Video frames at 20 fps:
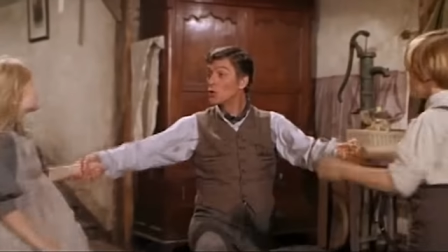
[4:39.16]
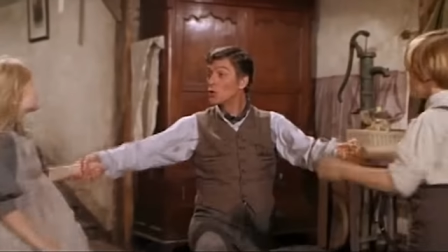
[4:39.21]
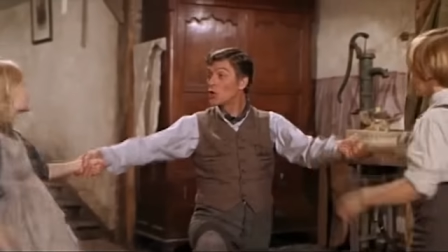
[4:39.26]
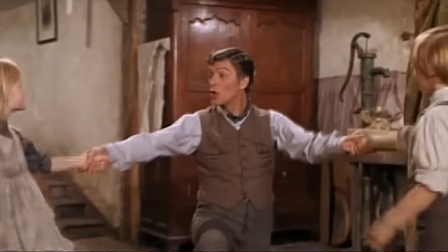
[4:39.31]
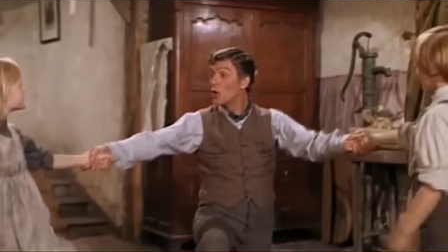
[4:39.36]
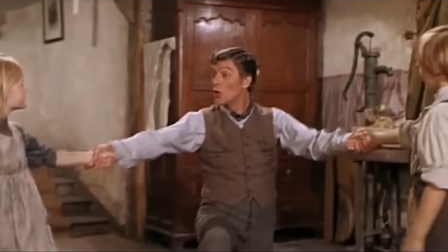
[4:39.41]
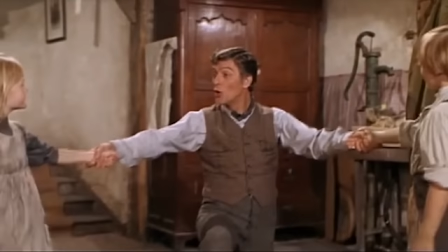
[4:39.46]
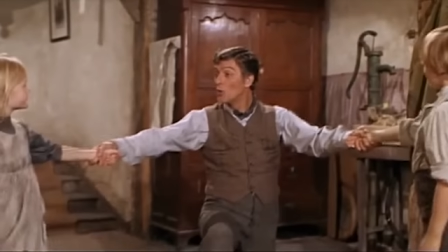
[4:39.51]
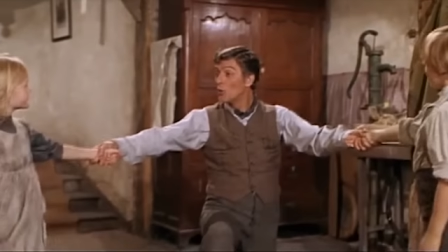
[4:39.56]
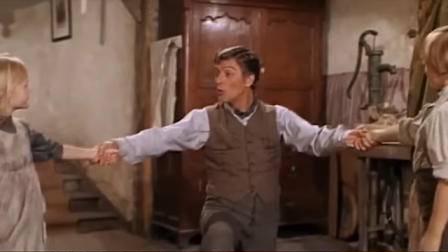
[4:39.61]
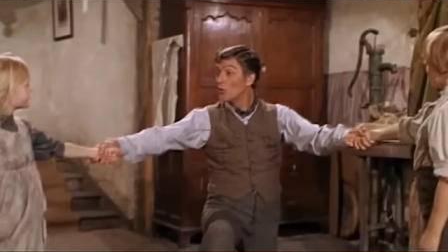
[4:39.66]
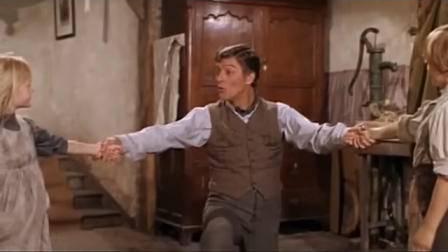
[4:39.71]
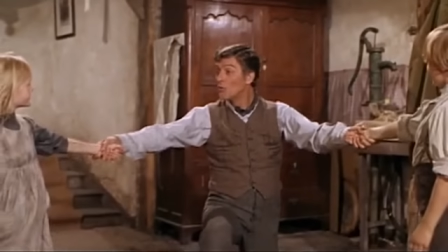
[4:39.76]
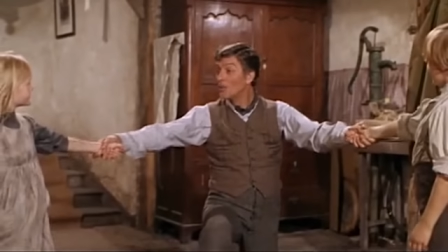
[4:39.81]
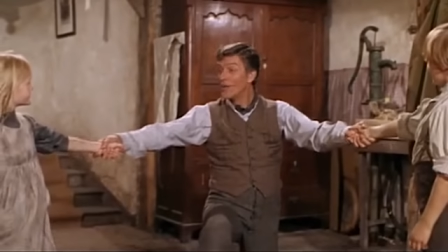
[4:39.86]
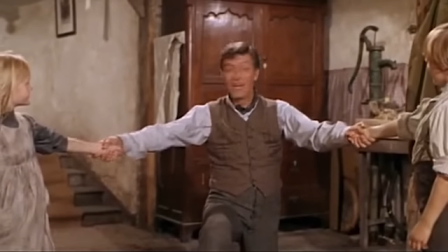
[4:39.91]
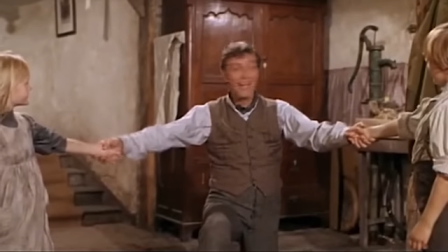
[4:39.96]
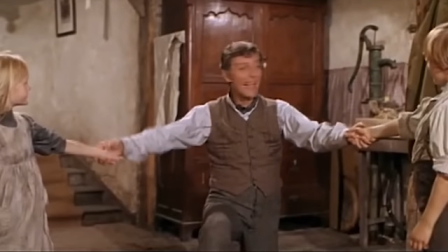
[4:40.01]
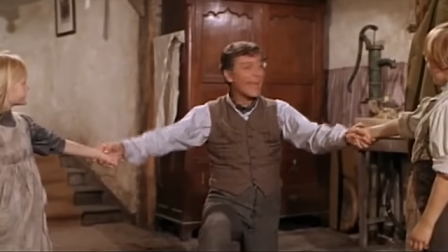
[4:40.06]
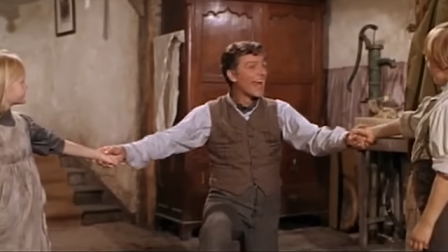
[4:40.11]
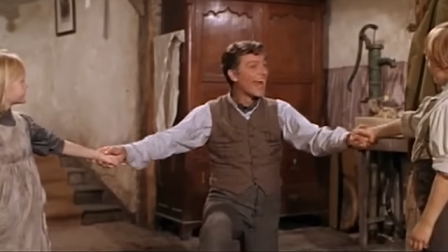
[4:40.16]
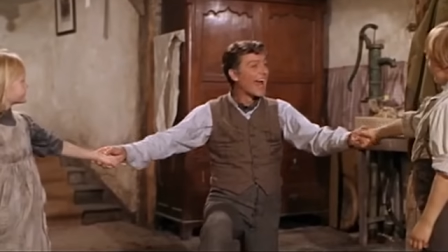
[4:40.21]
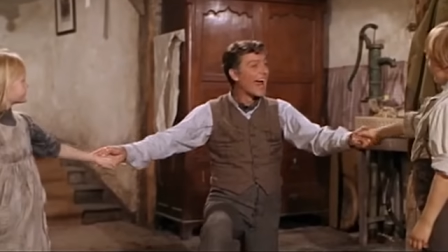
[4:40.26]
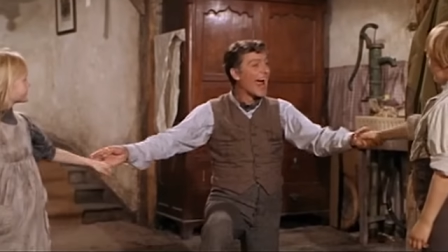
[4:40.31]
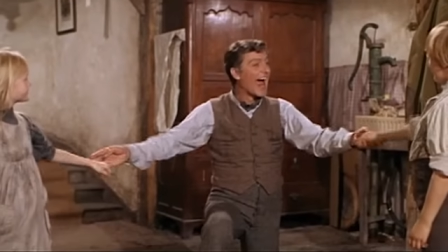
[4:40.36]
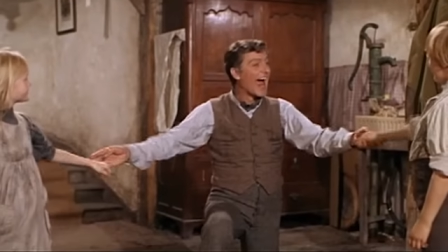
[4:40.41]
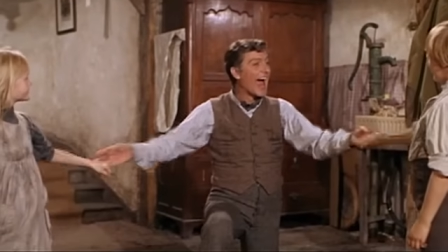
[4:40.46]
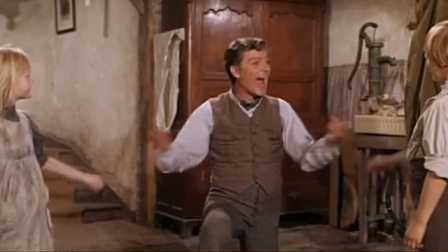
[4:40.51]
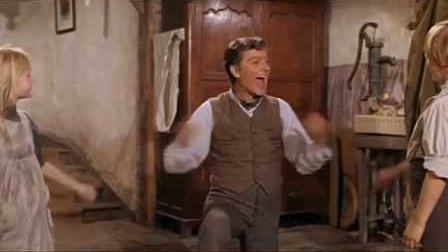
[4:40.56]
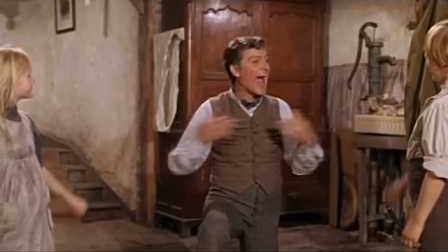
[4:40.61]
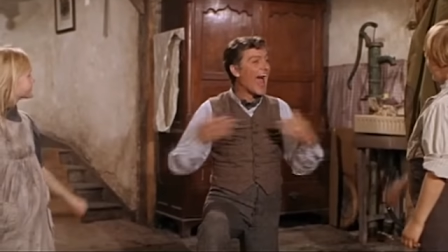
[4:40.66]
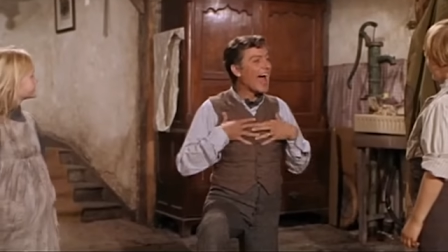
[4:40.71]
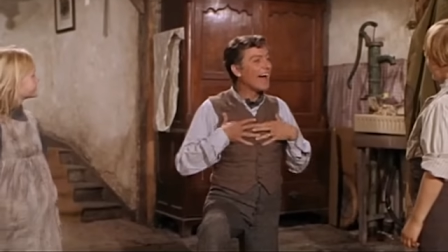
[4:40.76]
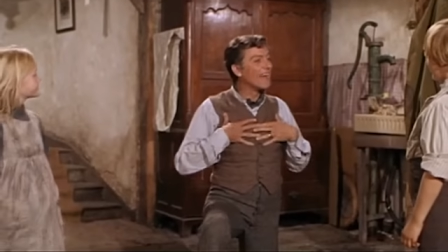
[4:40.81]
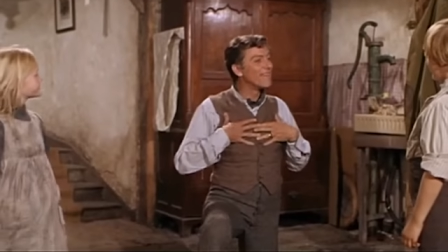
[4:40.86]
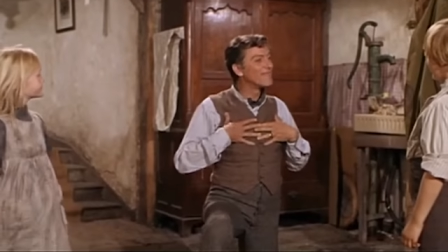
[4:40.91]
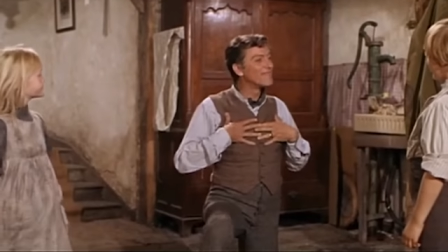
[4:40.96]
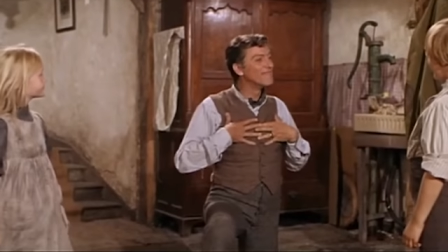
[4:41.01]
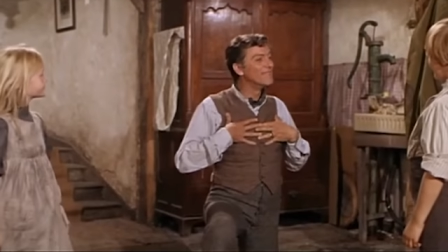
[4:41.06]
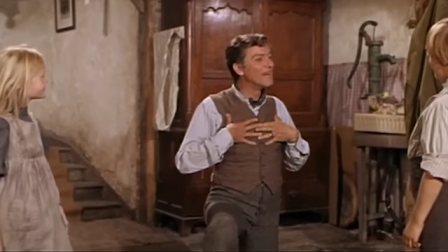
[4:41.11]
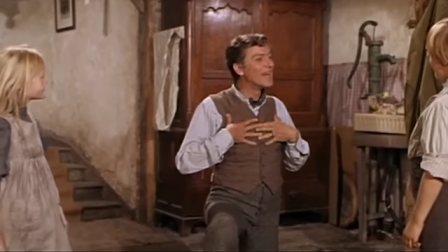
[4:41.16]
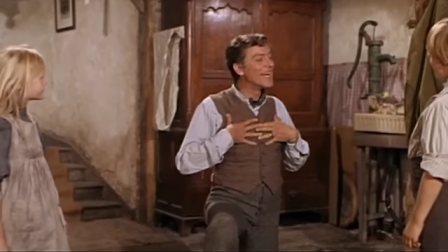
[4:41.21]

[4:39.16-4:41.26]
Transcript: figures, a sum that was truly